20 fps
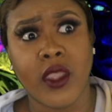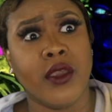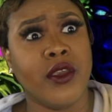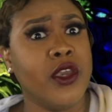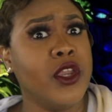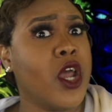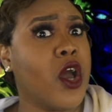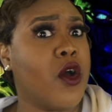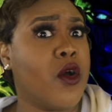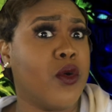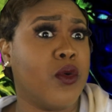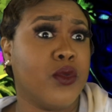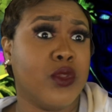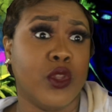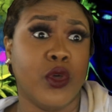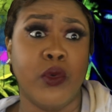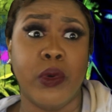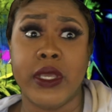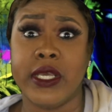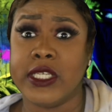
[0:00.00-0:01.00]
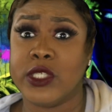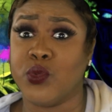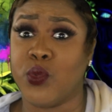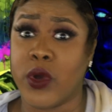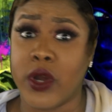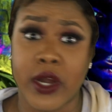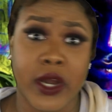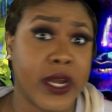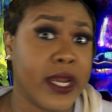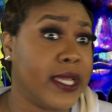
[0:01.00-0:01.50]
you know, Louie is
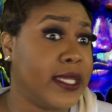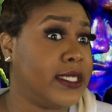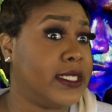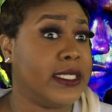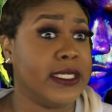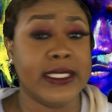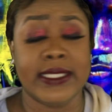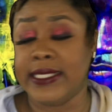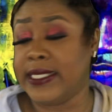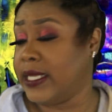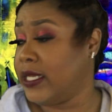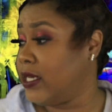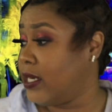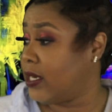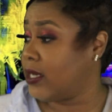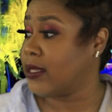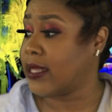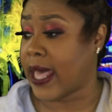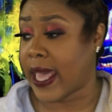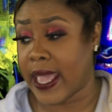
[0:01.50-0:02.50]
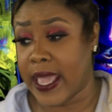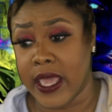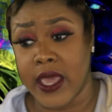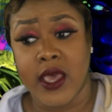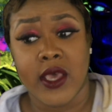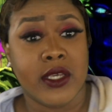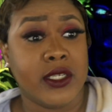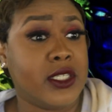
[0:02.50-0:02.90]
worried. She's sitting there like,